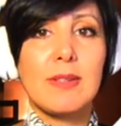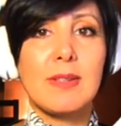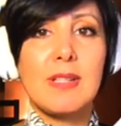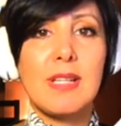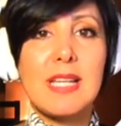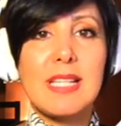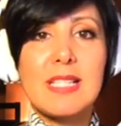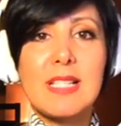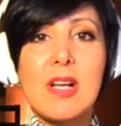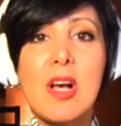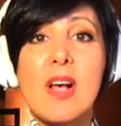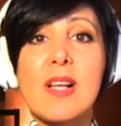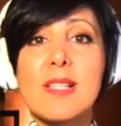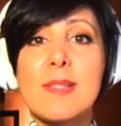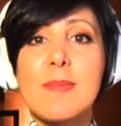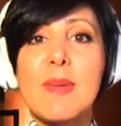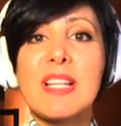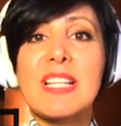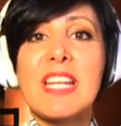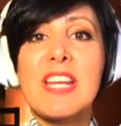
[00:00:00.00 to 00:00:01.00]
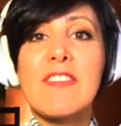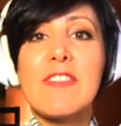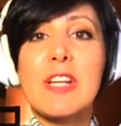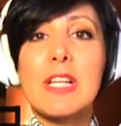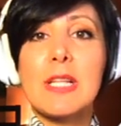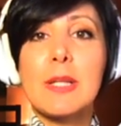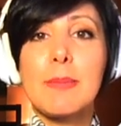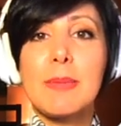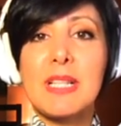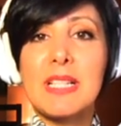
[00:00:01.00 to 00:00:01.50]
is caused by the
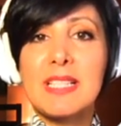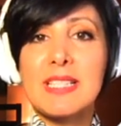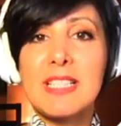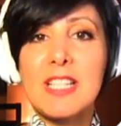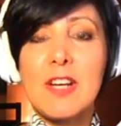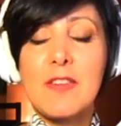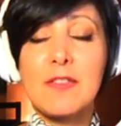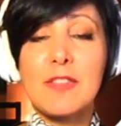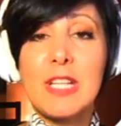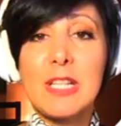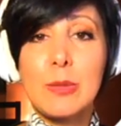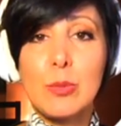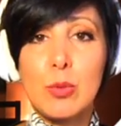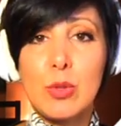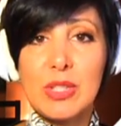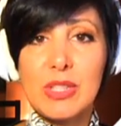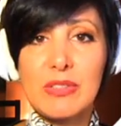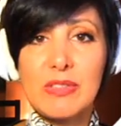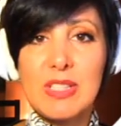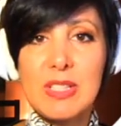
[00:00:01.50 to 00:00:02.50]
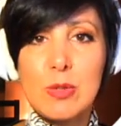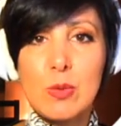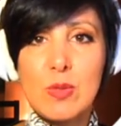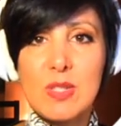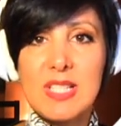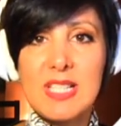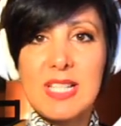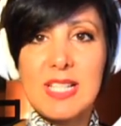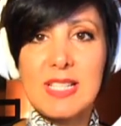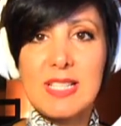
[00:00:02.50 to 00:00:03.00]
availability of network
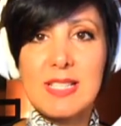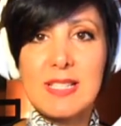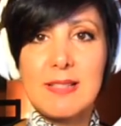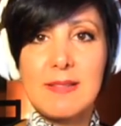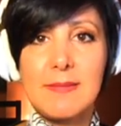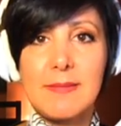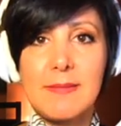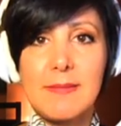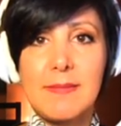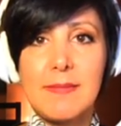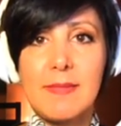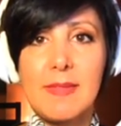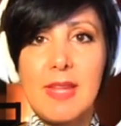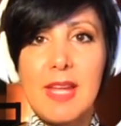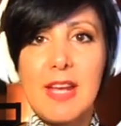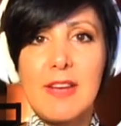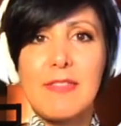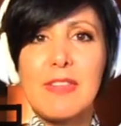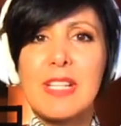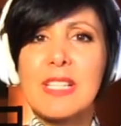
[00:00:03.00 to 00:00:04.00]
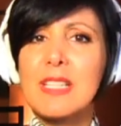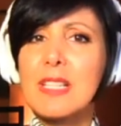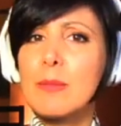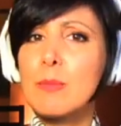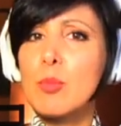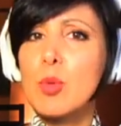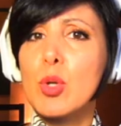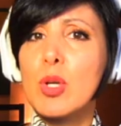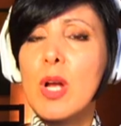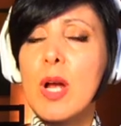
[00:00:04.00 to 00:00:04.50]
resources, affected
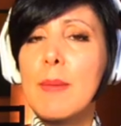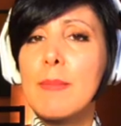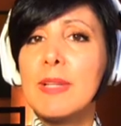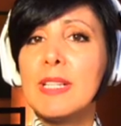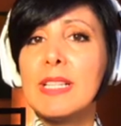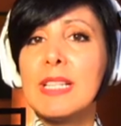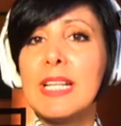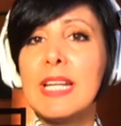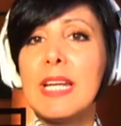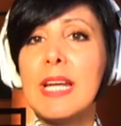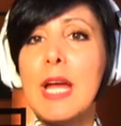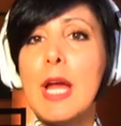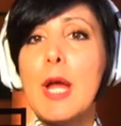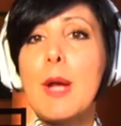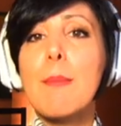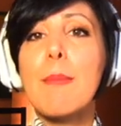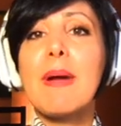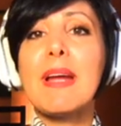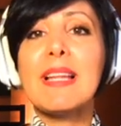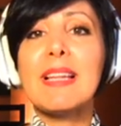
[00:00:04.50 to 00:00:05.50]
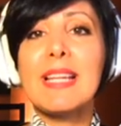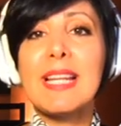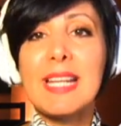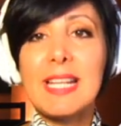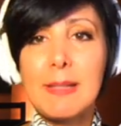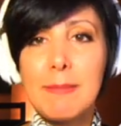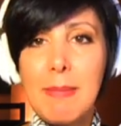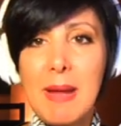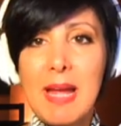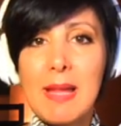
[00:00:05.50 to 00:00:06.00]
more commonly by link
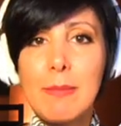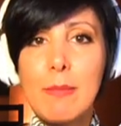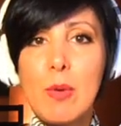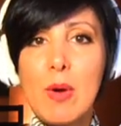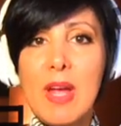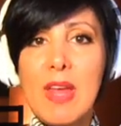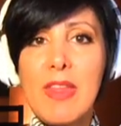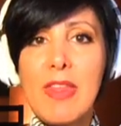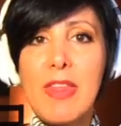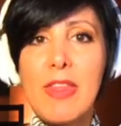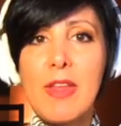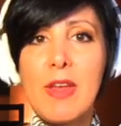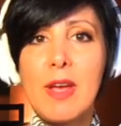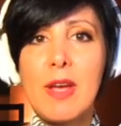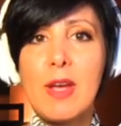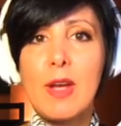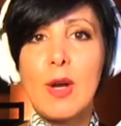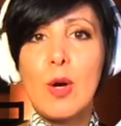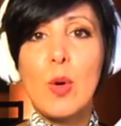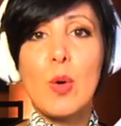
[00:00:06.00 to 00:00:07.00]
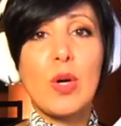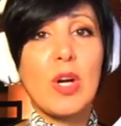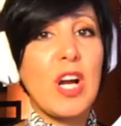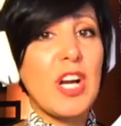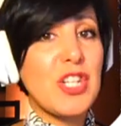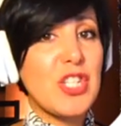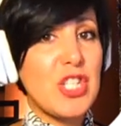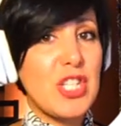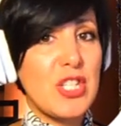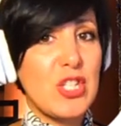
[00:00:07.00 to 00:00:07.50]
bandwidth or
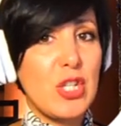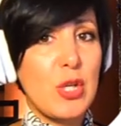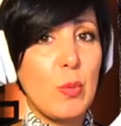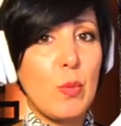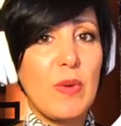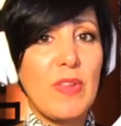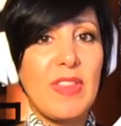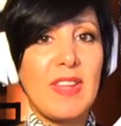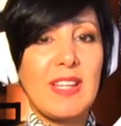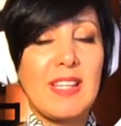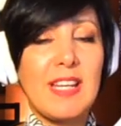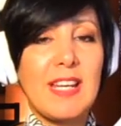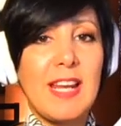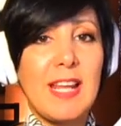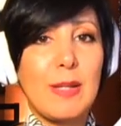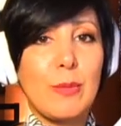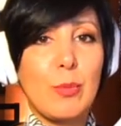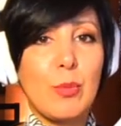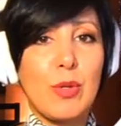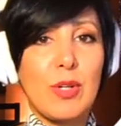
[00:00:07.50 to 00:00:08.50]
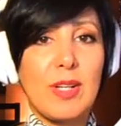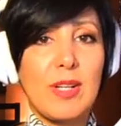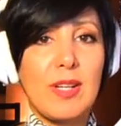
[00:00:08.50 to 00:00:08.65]
congestion within the network.